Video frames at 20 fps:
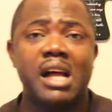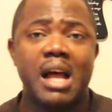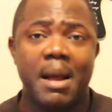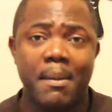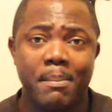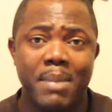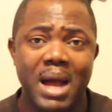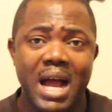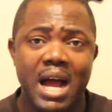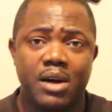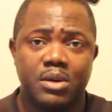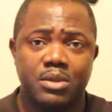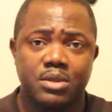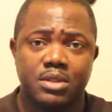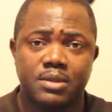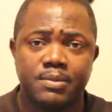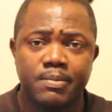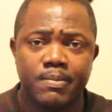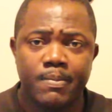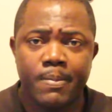
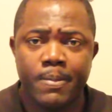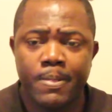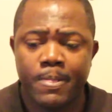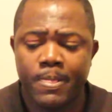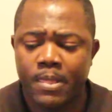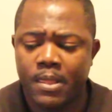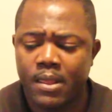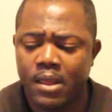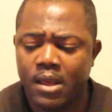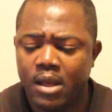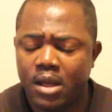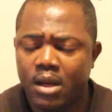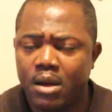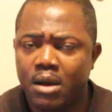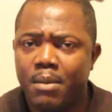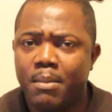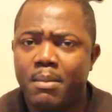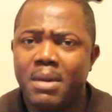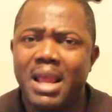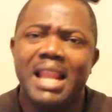about.
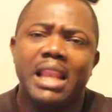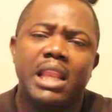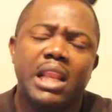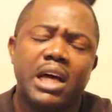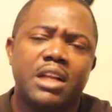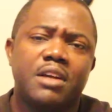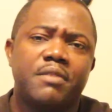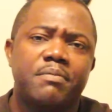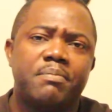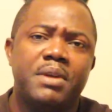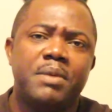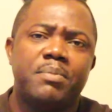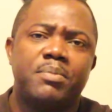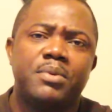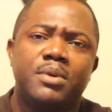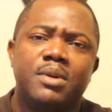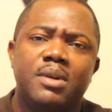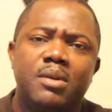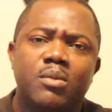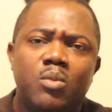A lot of
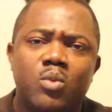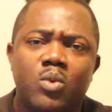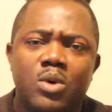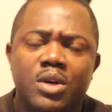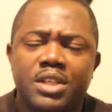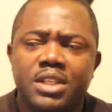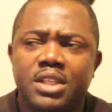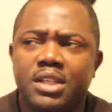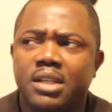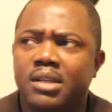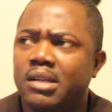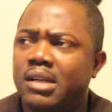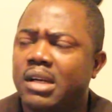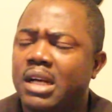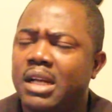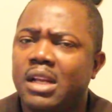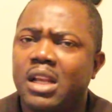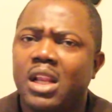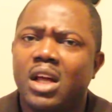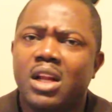people wonder,
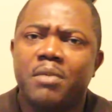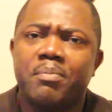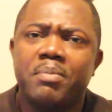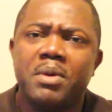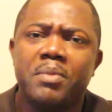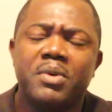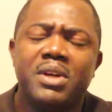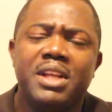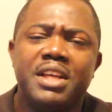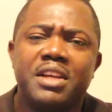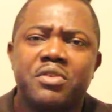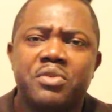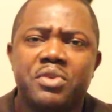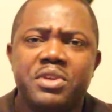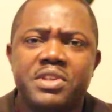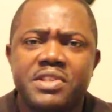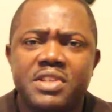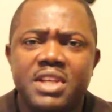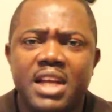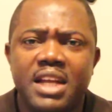a lot of people in
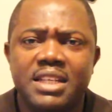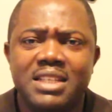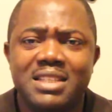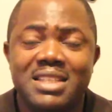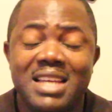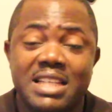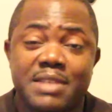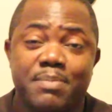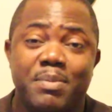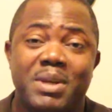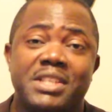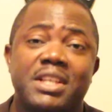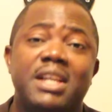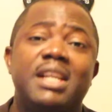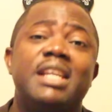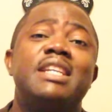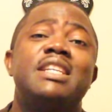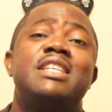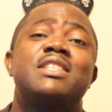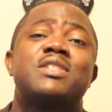Christianity,
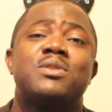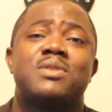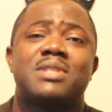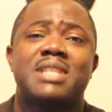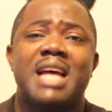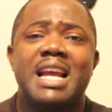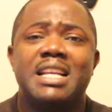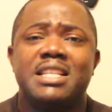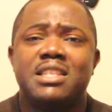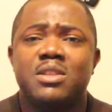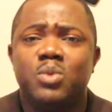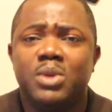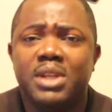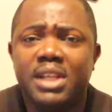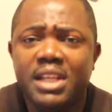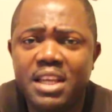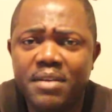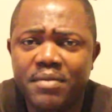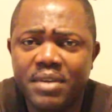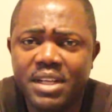especially in the society we
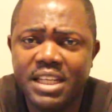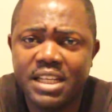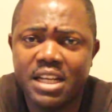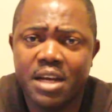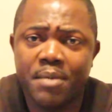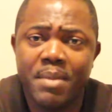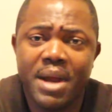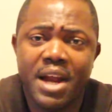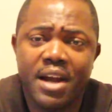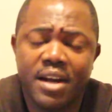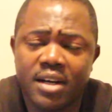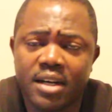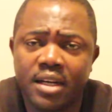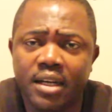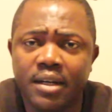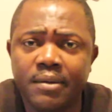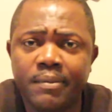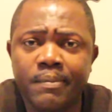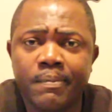live in, in America,